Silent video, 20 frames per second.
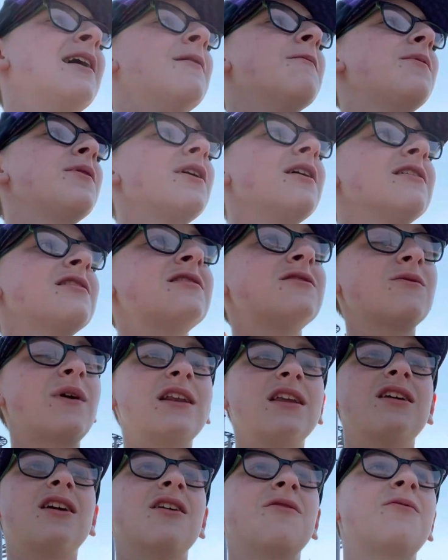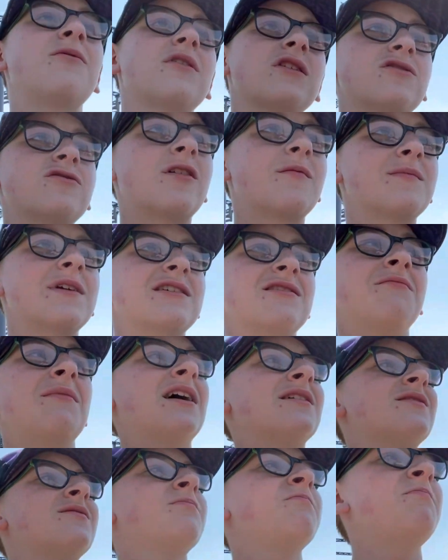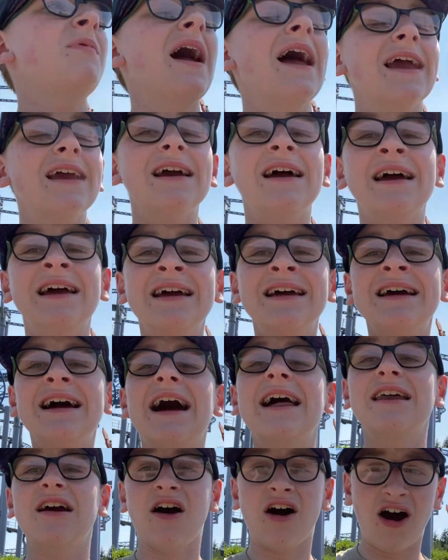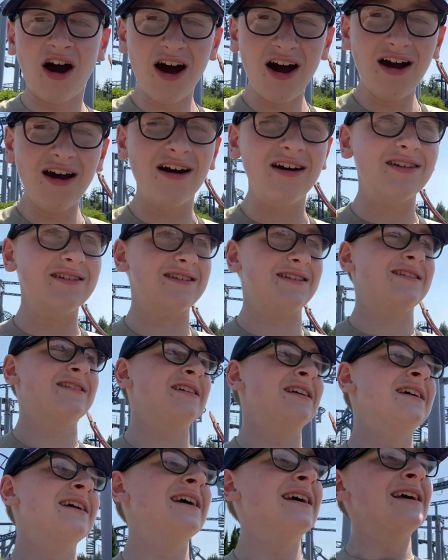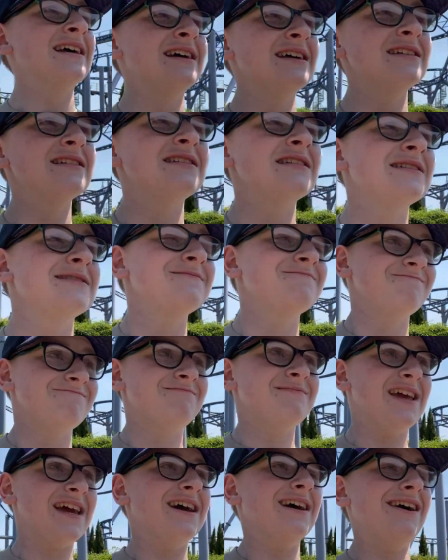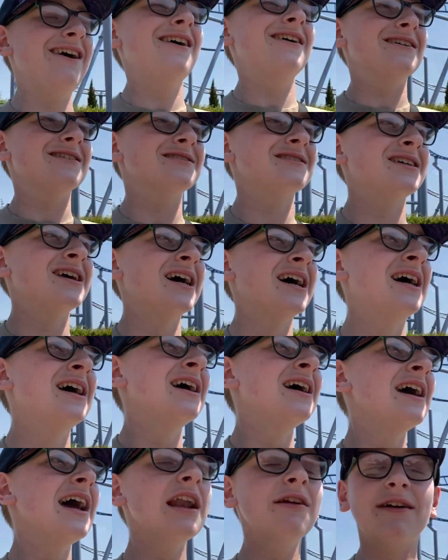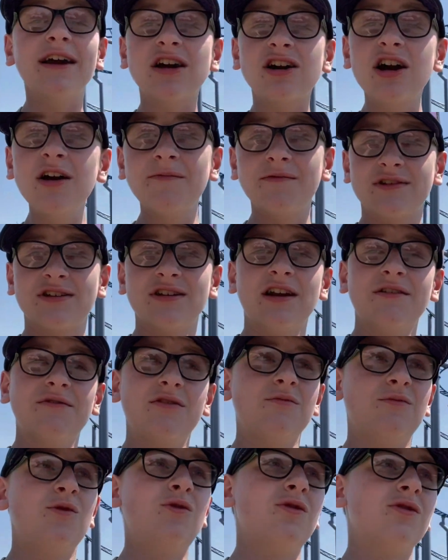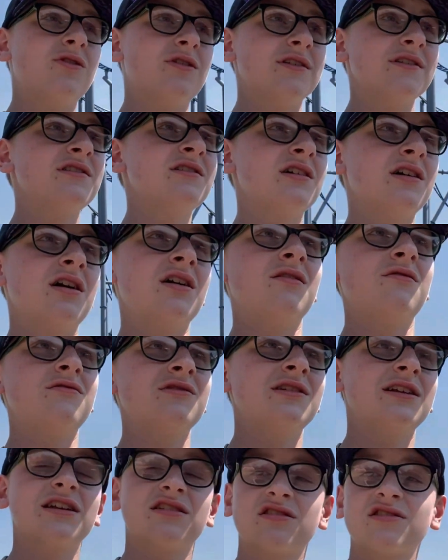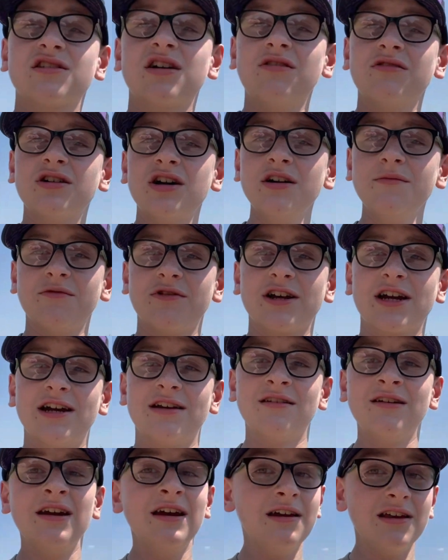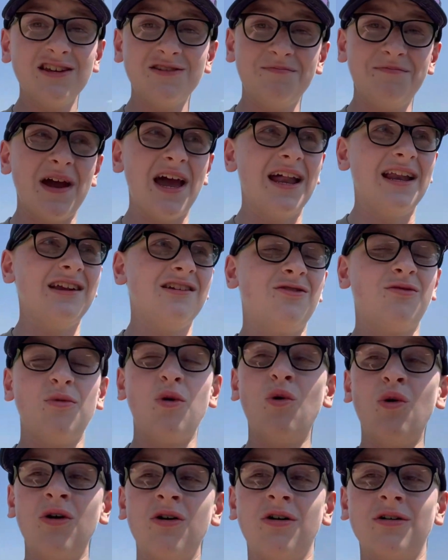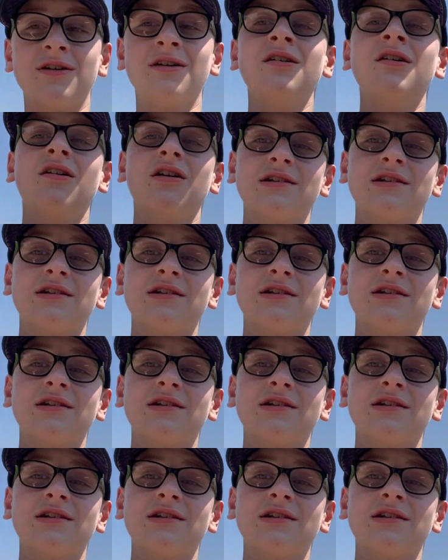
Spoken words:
Plus, when you go for a drop, there's a massive bang, and it hurts. Yeah, it hurts. Anyway, Cobra's another walk on, so let's just go on Cobra again. Barely a walk on.